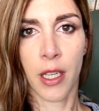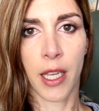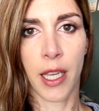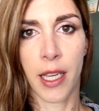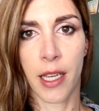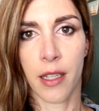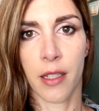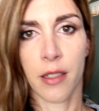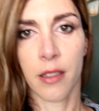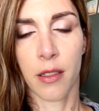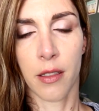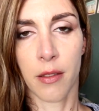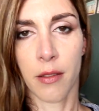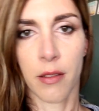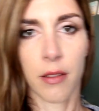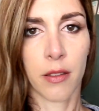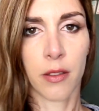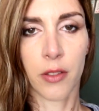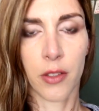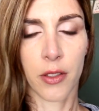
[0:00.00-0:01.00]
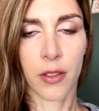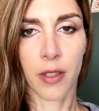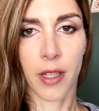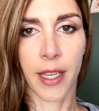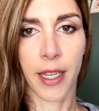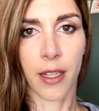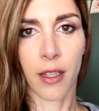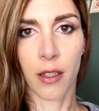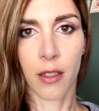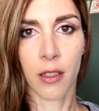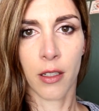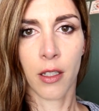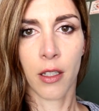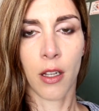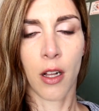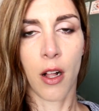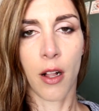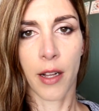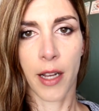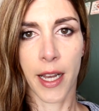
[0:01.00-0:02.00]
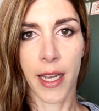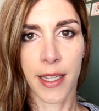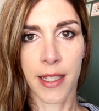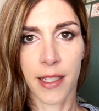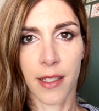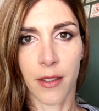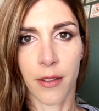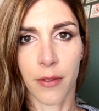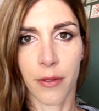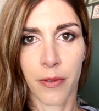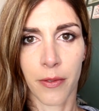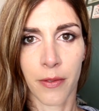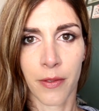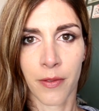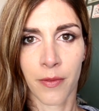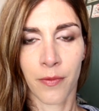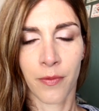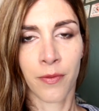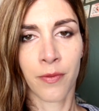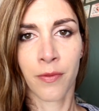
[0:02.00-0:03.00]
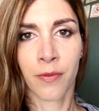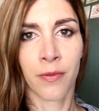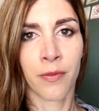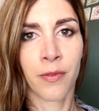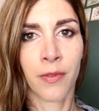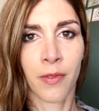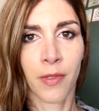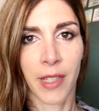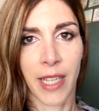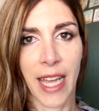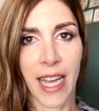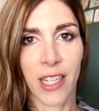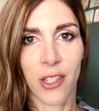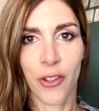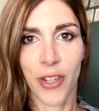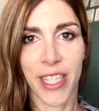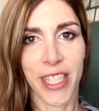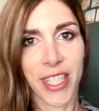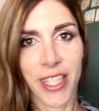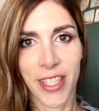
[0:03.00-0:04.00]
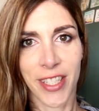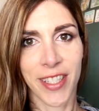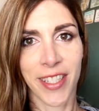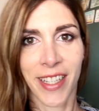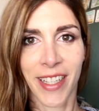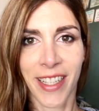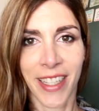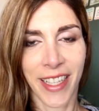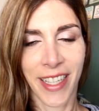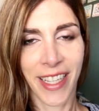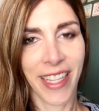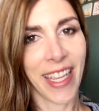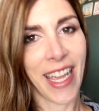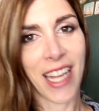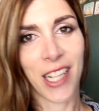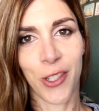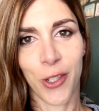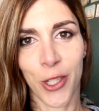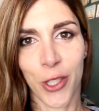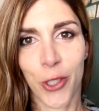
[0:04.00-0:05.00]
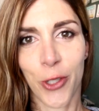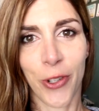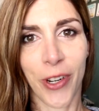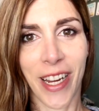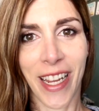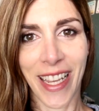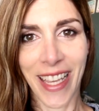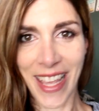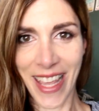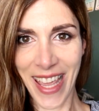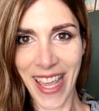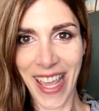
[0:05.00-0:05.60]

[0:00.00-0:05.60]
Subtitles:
and just like all kinds of gadgets, gadgetry.